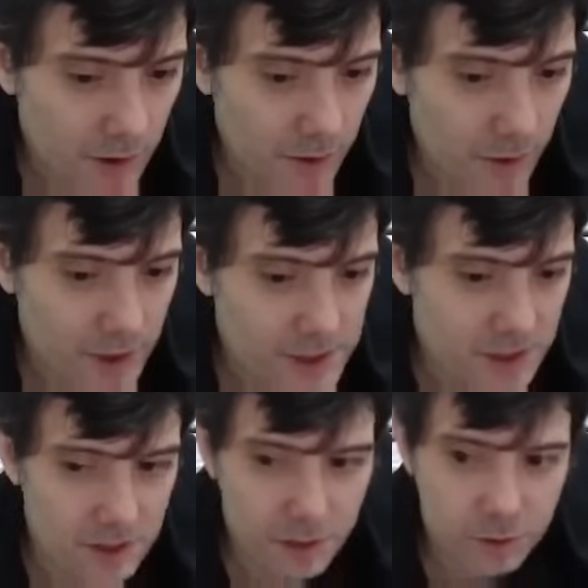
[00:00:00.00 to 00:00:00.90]

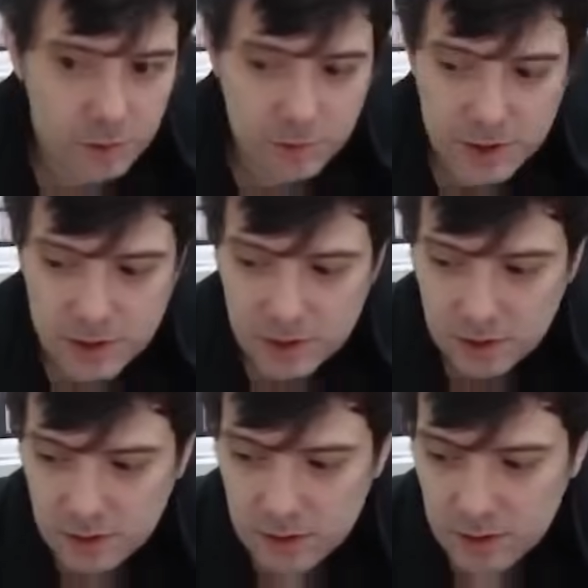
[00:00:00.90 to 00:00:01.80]
Crazy
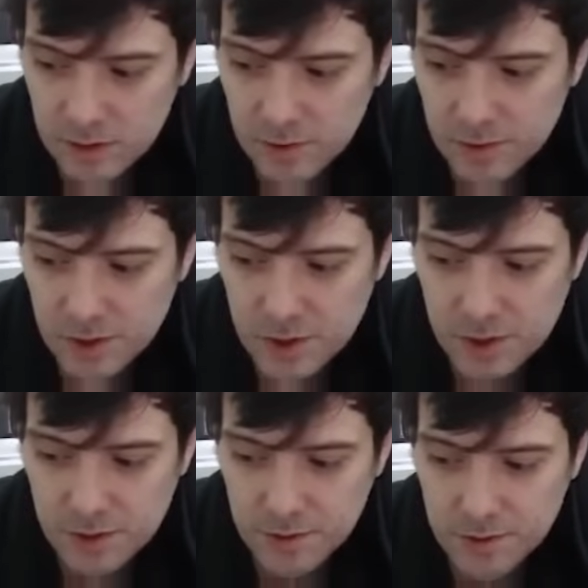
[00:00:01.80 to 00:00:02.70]
QUBT, is
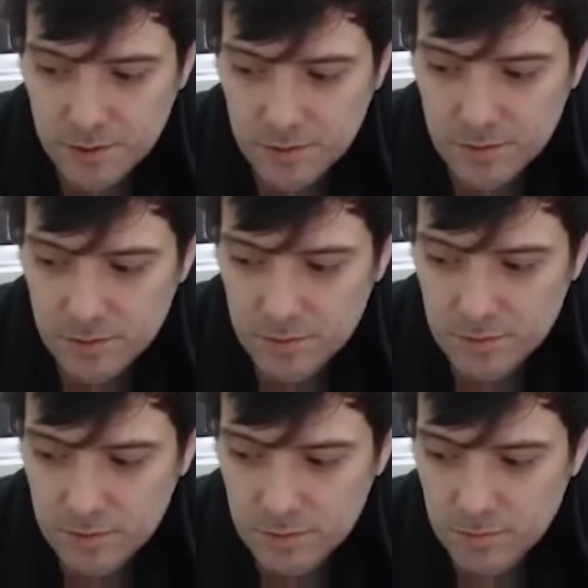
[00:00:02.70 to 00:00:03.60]
just a
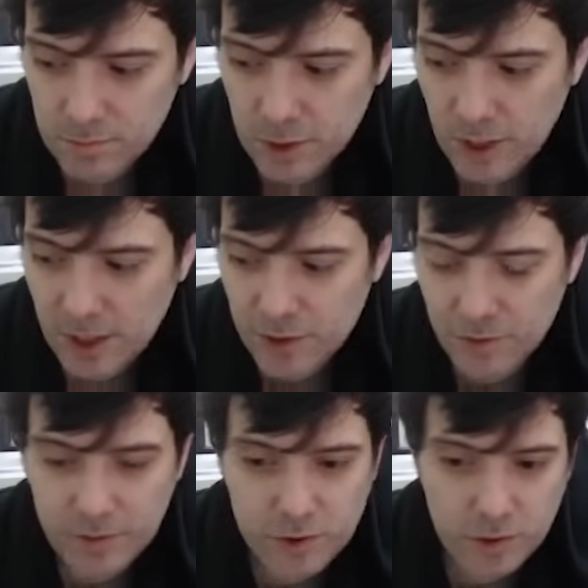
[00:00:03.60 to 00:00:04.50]

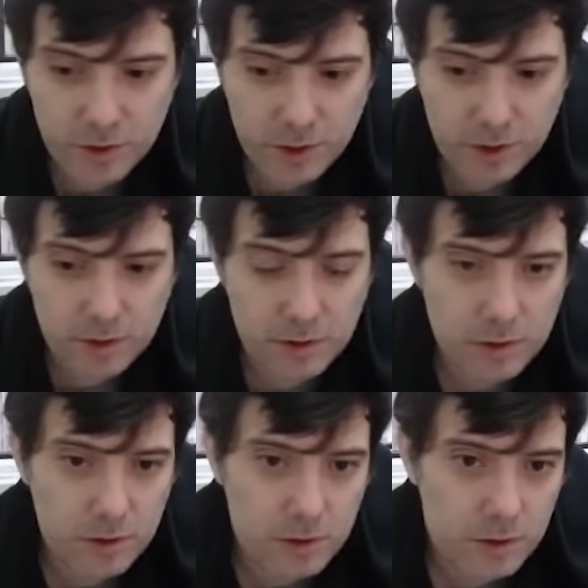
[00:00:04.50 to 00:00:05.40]
menagerie of shorting.
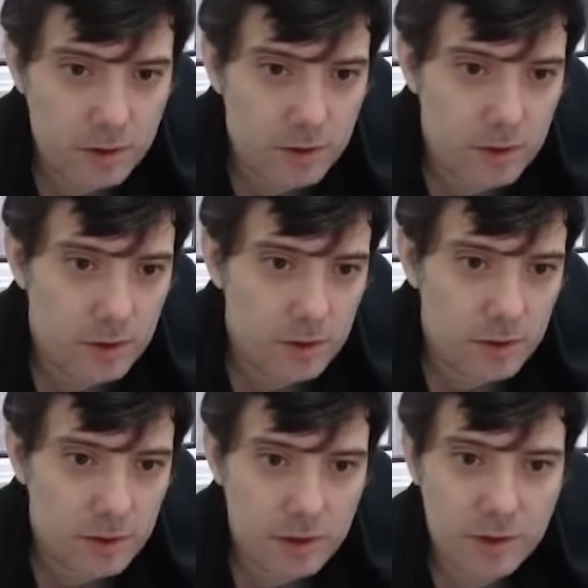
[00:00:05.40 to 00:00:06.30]

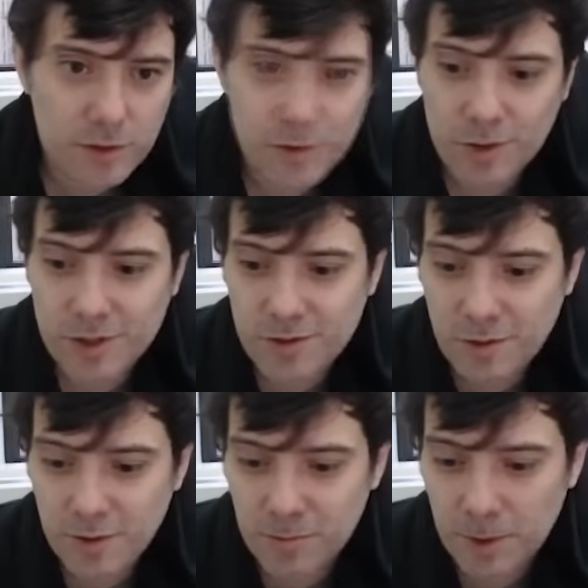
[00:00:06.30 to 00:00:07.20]
Kind of shorts
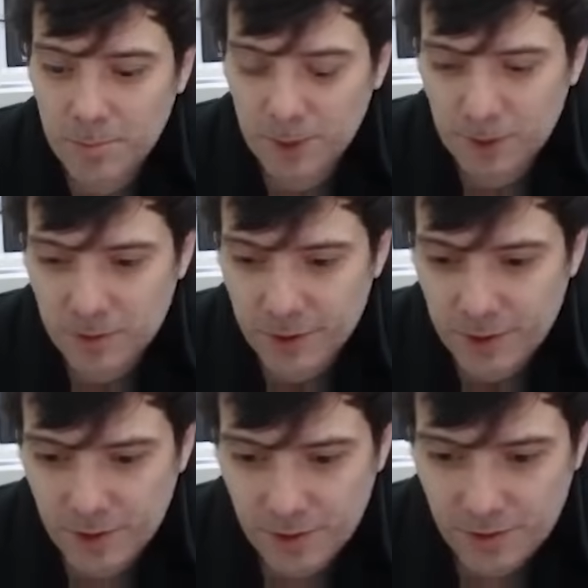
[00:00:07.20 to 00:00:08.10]
all bumping into
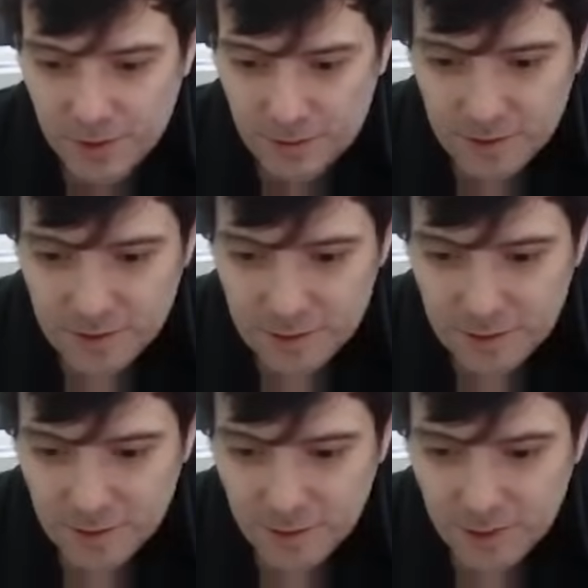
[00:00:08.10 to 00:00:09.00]
each other
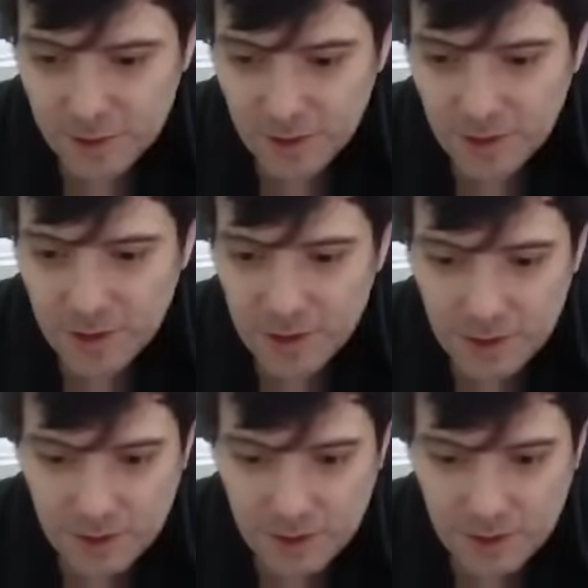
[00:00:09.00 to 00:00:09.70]
on the way down.